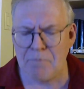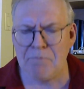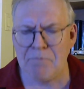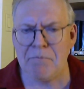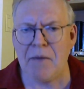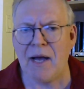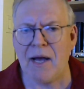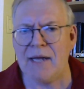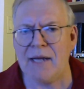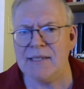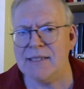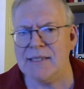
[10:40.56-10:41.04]

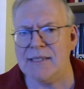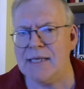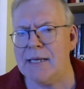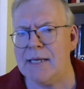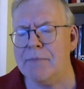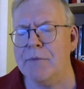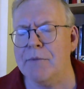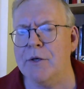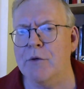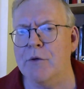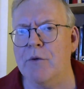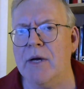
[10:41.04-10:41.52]
by the
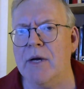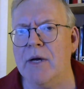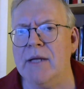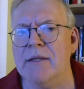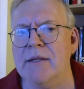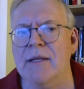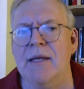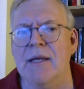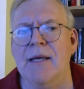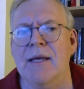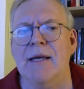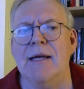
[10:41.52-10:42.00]

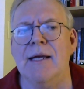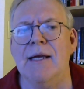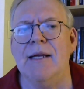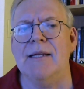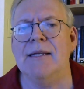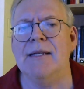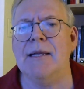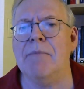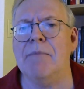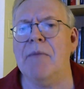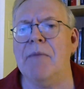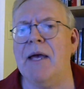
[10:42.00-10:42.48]
immigrant,
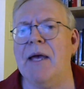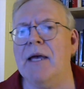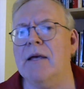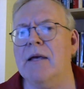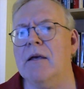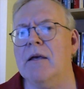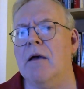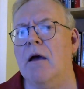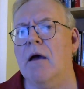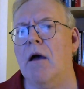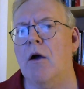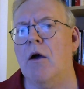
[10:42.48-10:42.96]
they
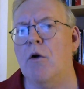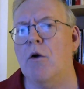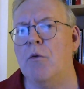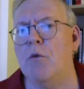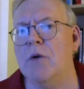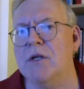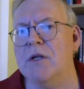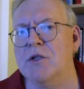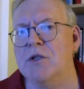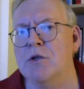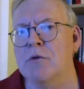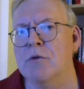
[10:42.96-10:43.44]
make a
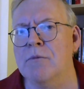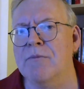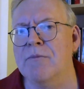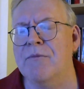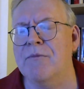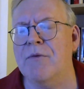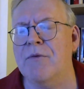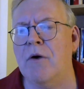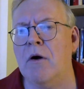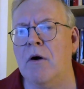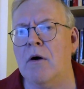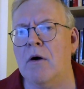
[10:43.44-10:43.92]
resume
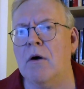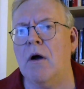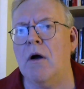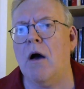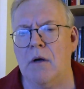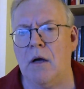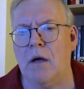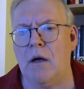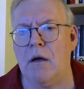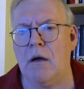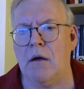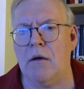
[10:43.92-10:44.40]
for
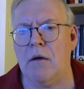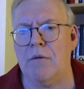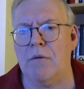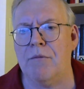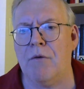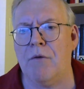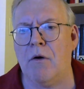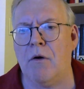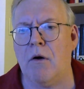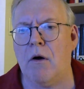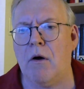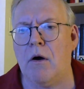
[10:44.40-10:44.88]

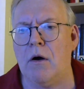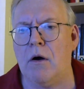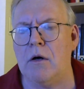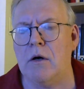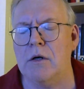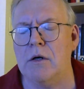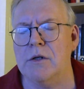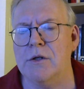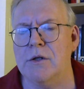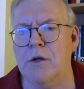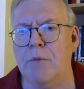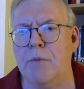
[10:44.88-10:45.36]

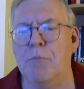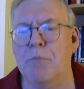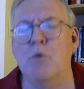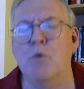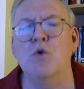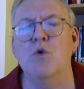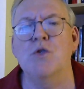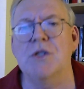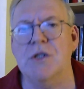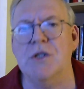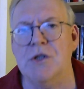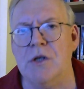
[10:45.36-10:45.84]
all the
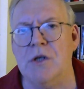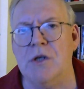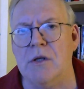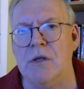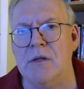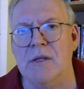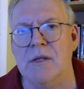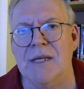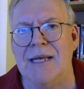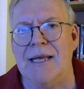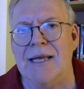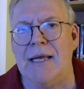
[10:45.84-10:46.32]

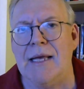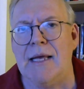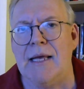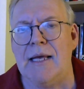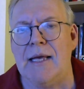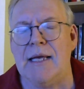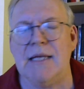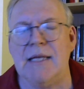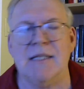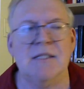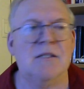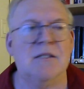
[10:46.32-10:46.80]
position.
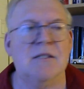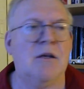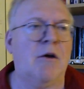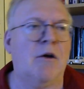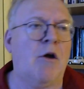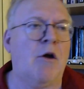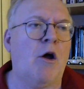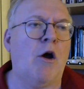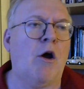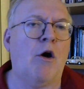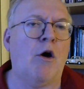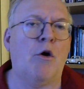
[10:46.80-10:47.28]
It's a
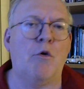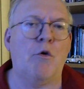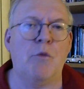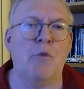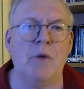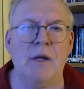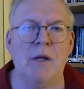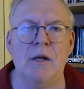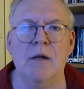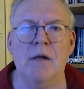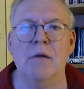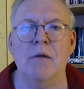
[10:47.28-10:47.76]

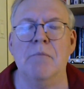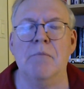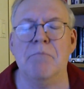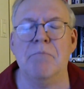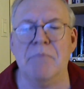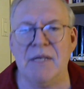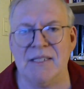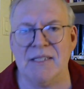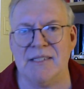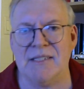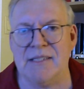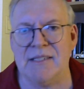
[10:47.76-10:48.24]
real
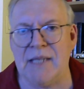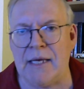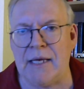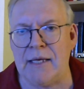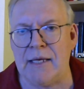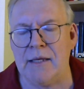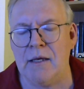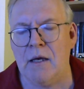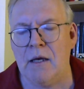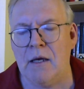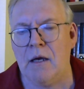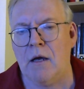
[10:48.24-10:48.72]

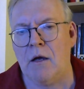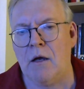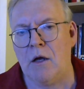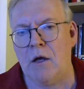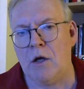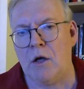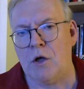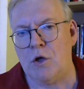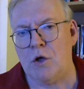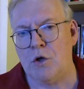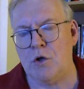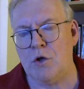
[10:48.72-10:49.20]
mistake.
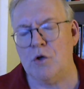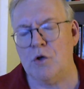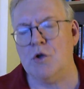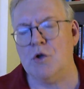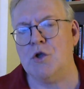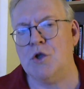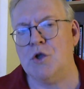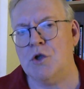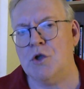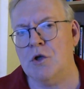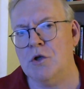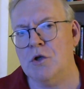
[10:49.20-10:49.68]
You
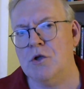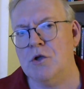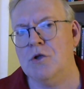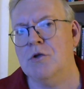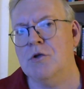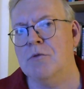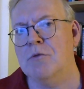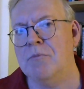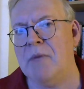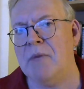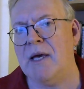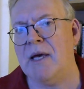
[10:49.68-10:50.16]
should
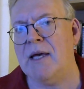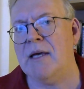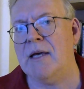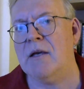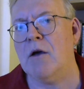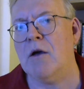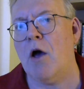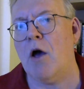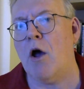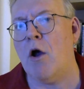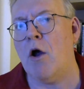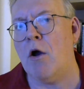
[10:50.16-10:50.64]
to
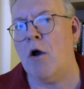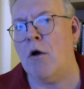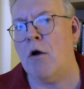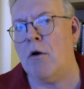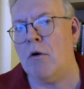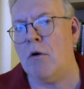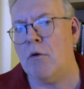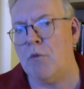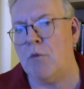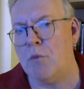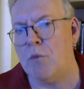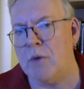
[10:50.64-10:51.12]
make a
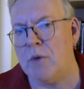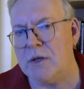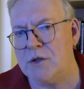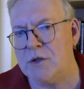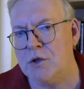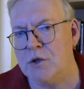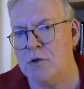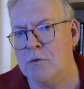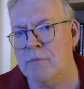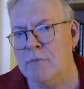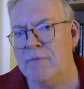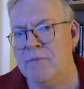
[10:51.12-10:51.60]

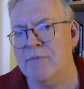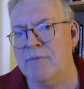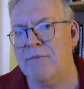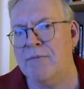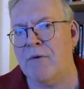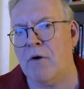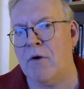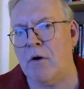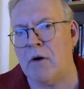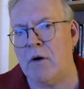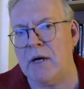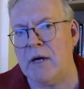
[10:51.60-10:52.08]
resume
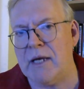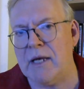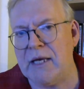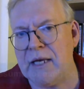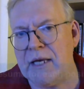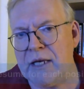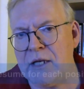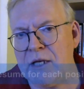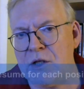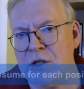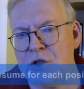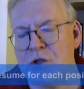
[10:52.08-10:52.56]
for
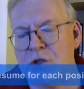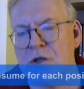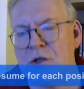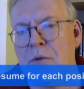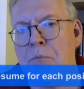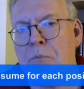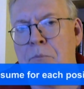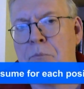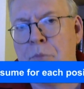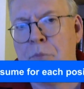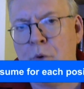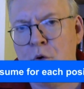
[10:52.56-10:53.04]
each
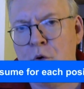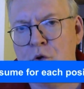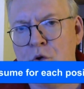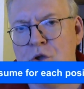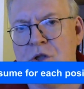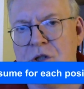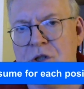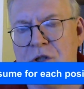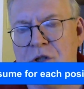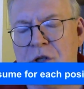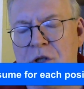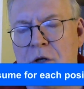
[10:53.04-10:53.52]

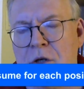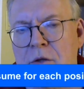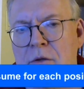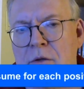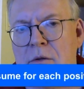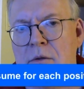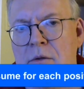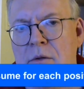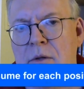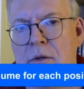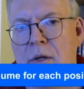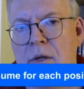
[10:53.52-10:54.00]

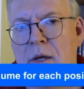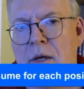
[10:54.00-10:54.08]
position,